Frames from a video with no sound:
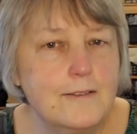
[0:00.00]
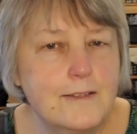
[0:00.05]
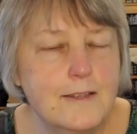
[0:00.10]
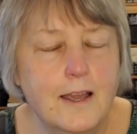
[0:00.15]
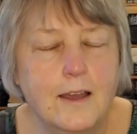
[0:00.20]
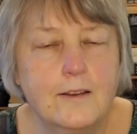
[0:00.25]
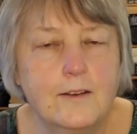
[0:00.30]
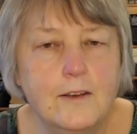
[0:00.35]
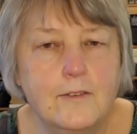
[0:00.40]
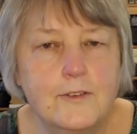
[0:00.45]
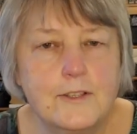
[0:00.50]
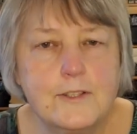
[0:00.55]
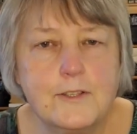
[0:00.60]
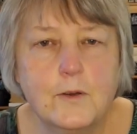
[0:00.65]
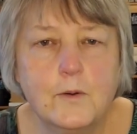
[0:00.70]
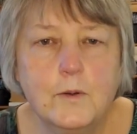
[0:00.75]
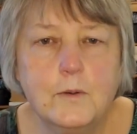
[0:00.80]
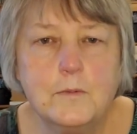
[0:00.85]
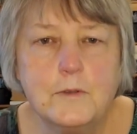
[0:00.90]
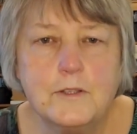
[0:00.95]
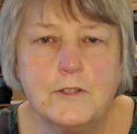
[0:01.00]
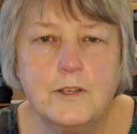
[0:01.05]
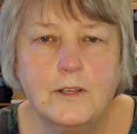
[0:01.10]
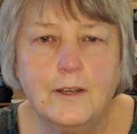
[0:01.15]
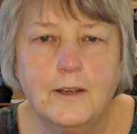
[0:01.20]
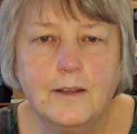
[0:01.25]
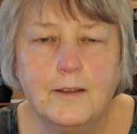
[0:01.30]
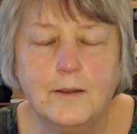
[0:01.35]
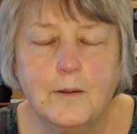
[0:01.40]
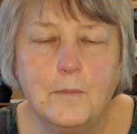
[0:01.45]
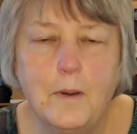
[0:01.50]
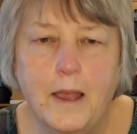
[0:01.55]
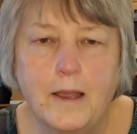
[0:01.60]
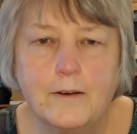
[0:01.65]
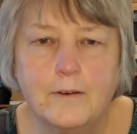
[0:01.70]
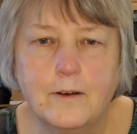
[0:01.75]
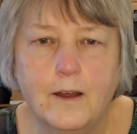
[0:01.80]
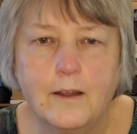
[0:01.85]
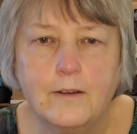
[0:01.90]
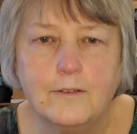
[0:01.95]
sound of a sewing machine in the
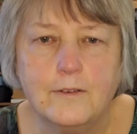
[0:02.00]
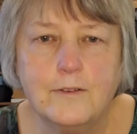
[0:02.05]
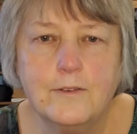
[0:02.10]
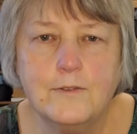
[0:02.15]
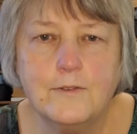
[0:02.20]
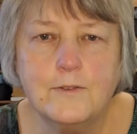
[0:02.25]
background.